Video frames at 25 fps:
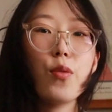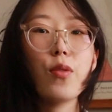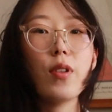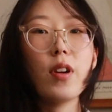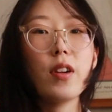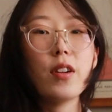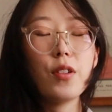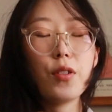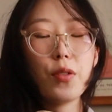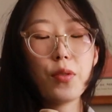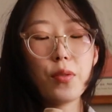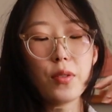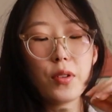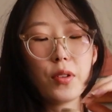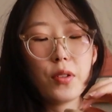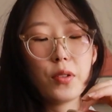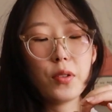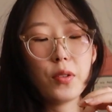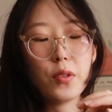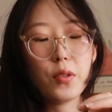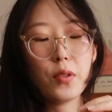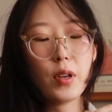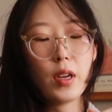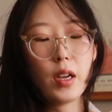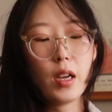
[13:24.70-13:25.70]
run it
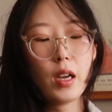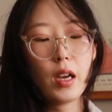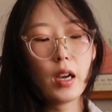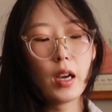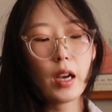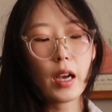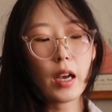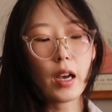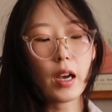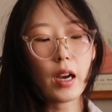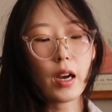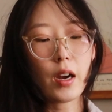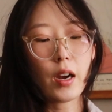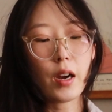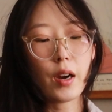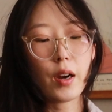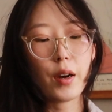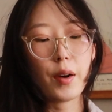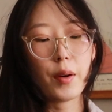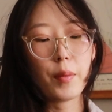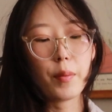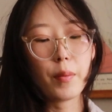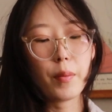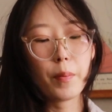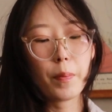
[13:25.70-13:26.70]
through.
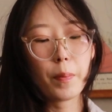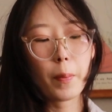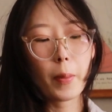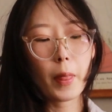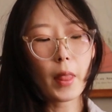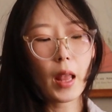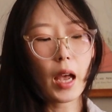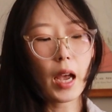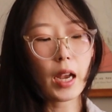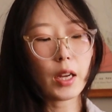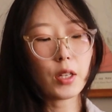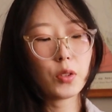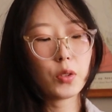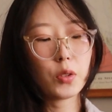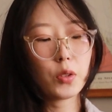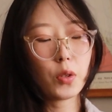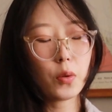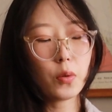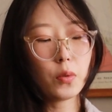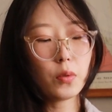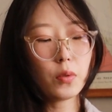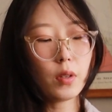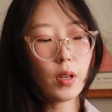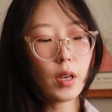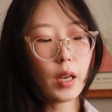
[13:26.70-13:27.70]
I
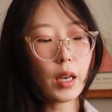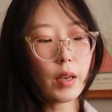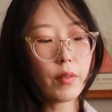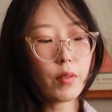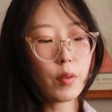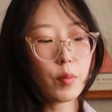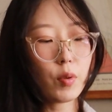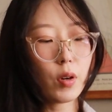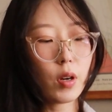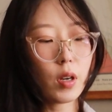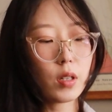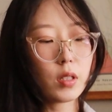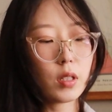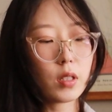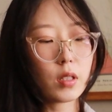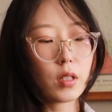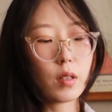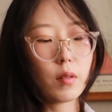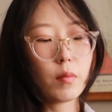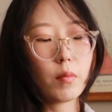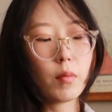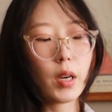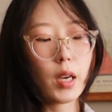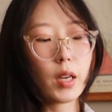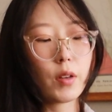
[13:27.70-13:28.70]
don't have a project
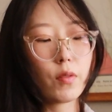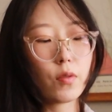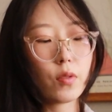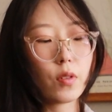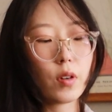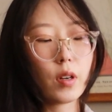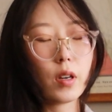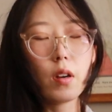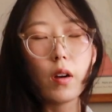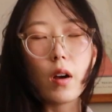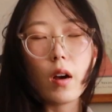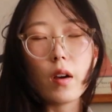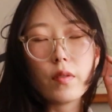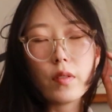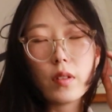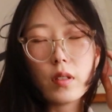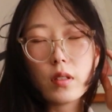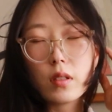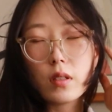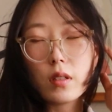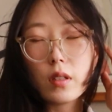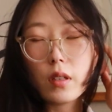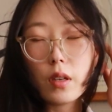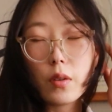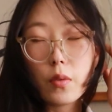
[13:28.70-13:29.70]
in mind for it.
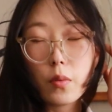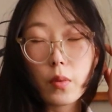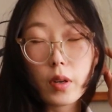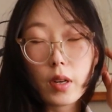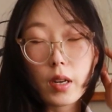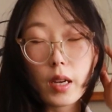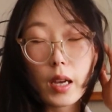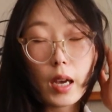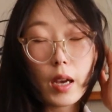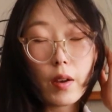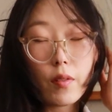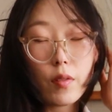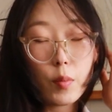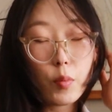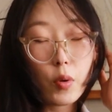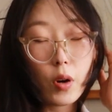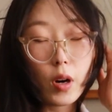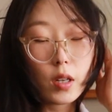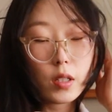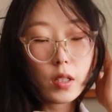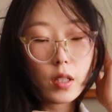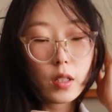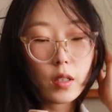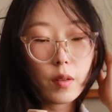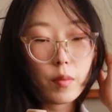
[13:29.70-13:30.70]
Obviously, when I have a
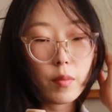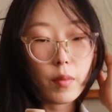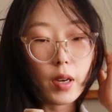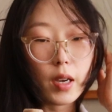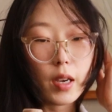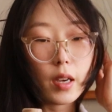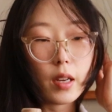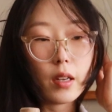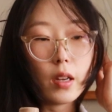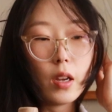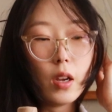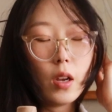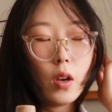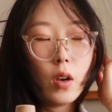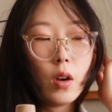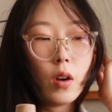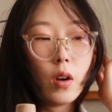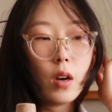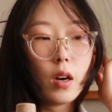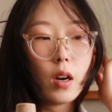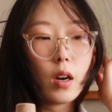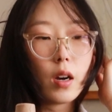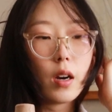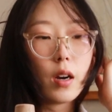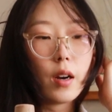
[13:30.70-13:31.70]
project in mind,
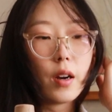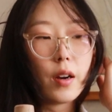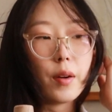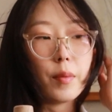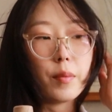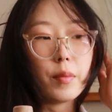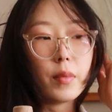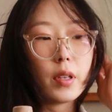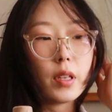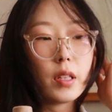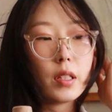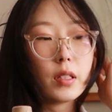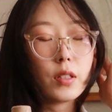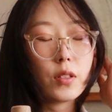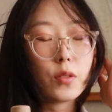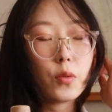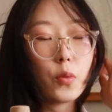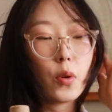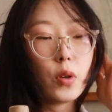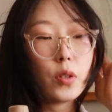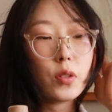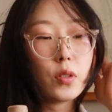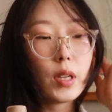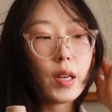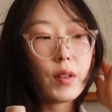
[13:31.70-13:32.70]
it's
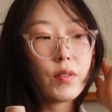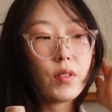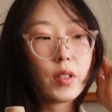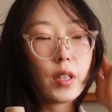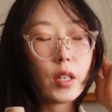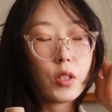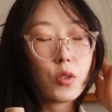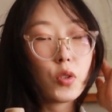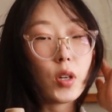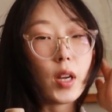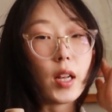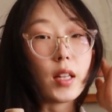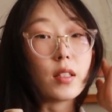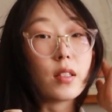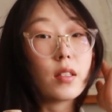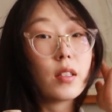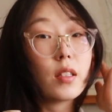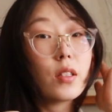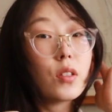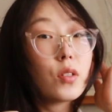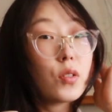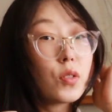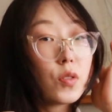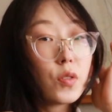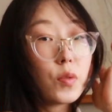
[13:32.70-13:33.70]
going to have to get
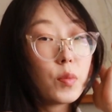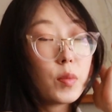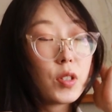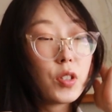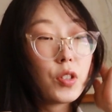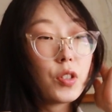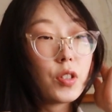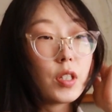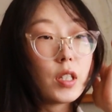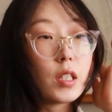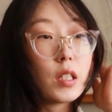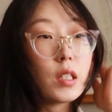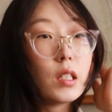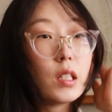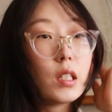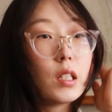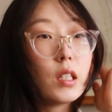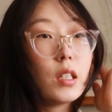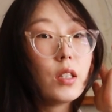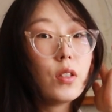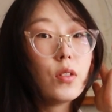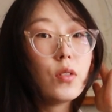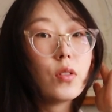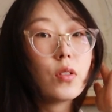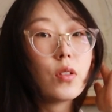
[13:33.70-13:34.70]
translated to machine
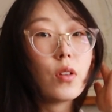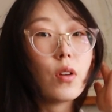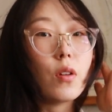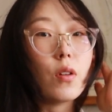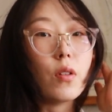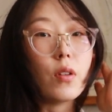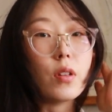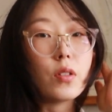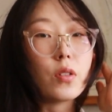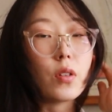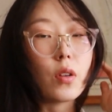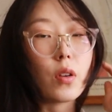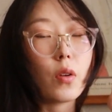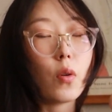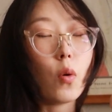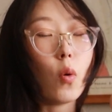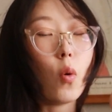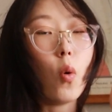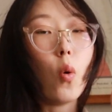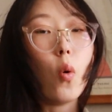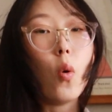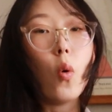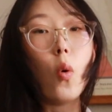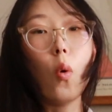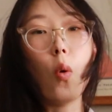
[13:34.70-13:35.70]
knitting, so it's like a
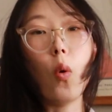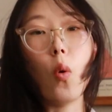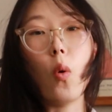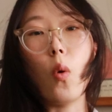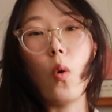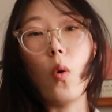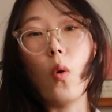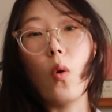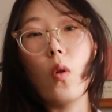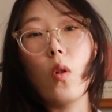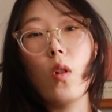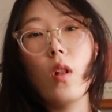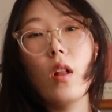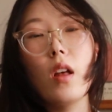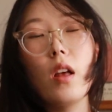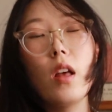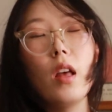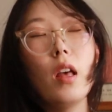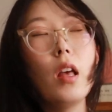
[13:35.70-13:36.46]
whole